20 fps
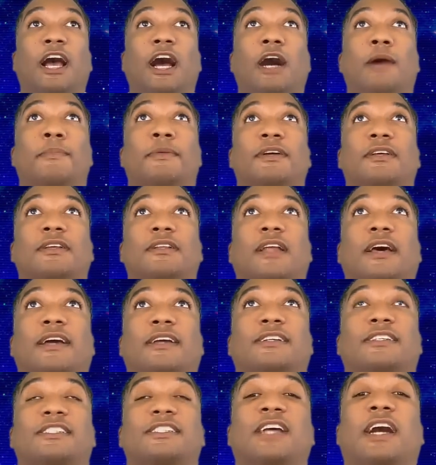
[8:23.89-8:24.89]
I'm gonna
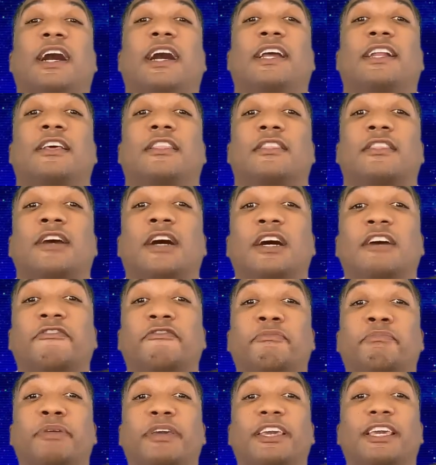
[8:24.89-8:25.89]
like shine a love
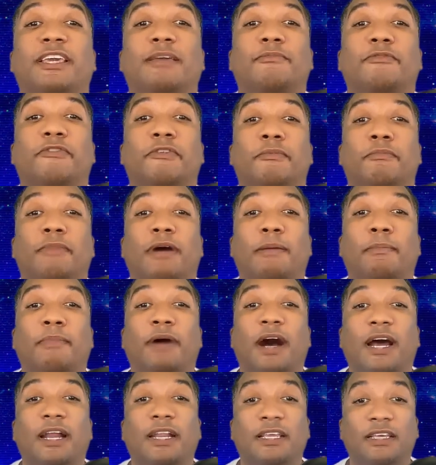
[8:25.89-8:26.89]
beam from my
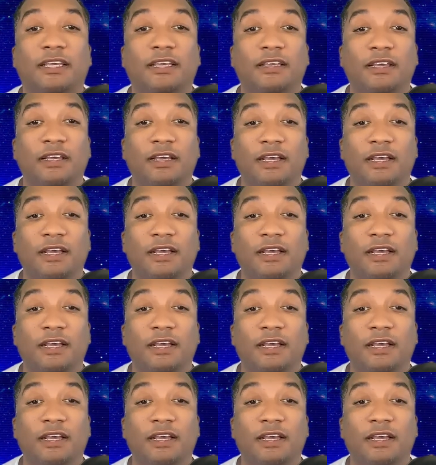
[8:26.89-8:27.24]
body